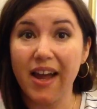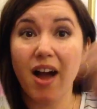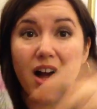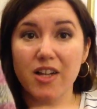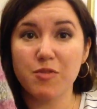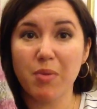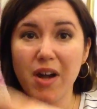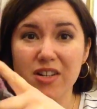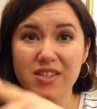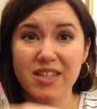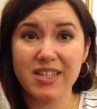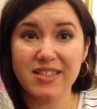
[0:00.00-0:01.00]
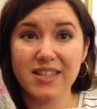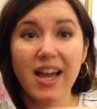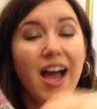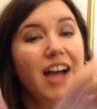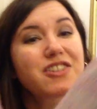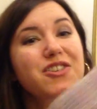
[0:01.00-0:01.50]
I hodgepodge these.
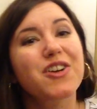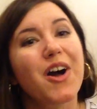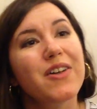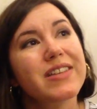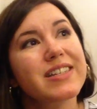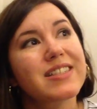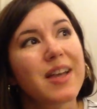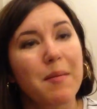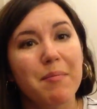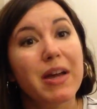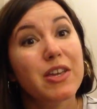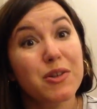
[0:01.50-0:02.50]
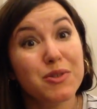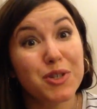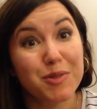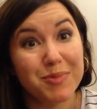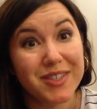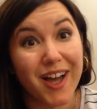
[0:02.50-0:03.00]
I should call these my
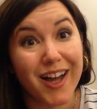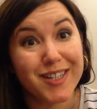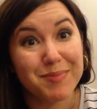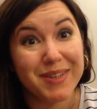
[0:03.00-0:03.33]
YouTube socks,